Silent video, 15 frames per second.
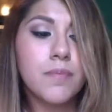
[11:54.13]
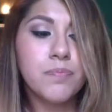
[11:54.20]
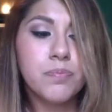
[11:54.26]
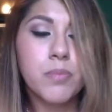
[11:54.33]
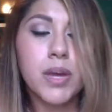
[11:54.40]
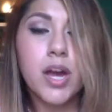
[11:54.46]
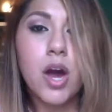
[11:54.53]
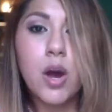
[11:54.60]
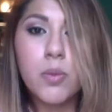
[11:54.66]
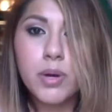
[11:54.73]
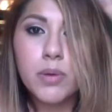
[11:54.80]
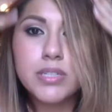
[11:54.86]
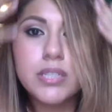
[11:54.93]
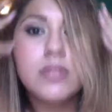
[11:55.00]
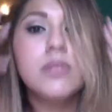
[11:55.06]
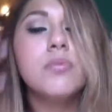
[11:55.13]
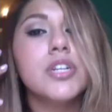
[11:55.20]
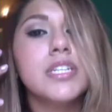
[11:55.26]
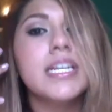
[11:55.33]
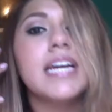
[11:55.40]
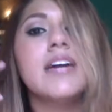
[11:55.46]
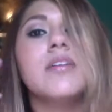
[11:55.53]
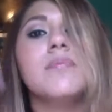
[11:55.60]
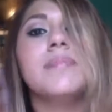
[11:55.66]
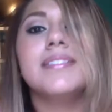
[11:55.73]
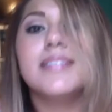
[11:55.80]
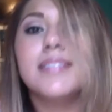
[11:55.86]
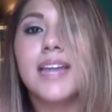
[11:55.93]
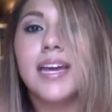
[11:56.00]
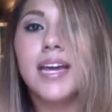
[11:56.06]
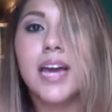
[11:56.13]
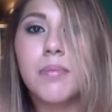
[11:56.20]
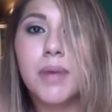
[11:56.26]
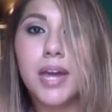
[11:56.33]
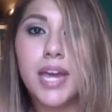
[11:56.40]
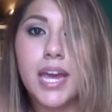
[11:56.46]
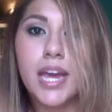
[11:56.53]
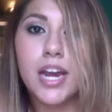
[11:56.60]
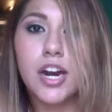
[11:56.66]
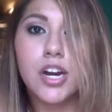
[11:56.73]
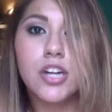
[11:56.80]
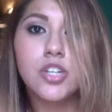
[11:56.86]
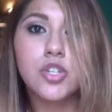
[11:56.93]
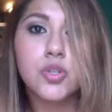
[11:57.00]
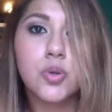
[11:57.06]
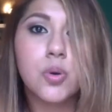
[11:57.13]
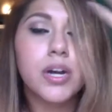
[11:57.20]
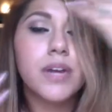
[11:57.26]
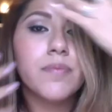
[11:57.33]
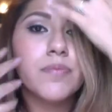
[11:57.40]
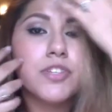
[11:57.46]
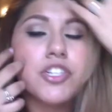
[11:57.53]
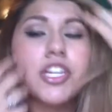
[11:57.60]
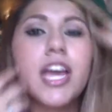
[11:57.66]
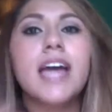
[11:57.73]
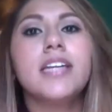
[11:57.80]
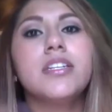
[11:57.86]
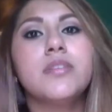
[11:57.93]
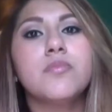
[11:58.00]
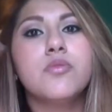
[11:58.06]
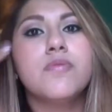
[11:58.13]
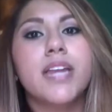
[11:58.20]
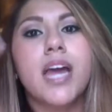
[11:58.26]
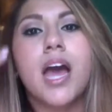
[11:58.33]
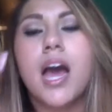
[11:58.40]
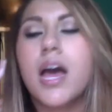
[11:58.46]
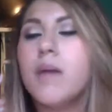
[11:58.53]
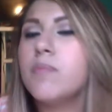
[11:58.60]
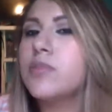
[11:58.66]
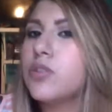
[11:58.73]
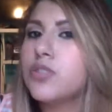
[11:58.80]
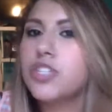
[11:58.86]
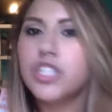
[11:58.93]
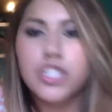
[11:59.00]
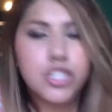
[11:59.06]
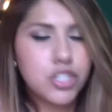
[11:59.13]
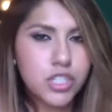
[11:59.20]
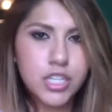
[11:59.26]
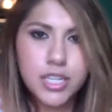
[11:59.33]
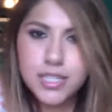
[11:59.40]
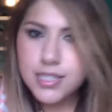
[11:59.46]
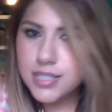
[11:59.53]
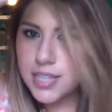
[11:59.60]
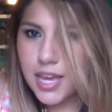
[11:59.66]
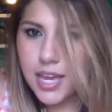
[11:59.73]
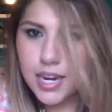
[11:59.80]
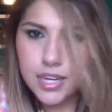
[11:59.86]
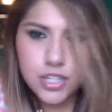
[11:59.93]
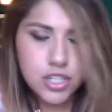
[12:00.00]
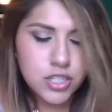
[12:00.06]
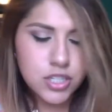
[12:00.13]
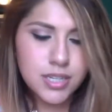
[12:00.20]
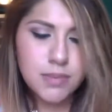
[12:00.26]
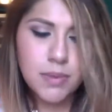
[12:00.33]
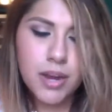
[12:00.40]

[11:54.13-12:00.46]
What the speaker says: My ombre was a little more down, but since I cut my hair short, she had to move it up, so she just teased it and just did my